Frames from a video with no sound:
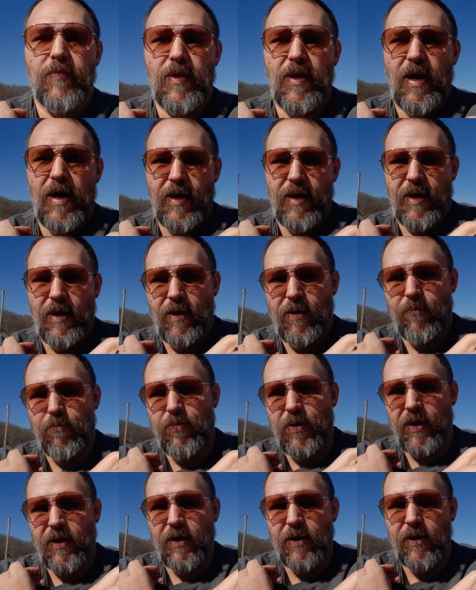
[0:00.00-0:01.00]
I am
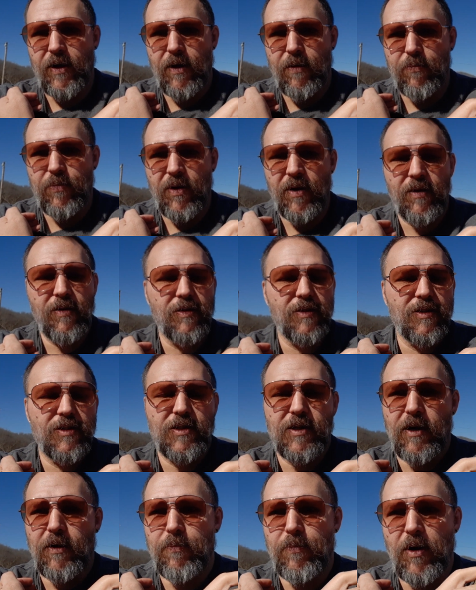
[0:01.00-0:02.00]
picking up
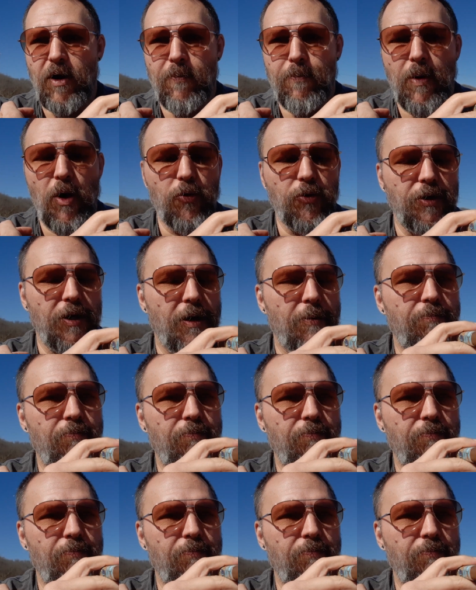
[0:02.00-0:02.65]
some ammonia.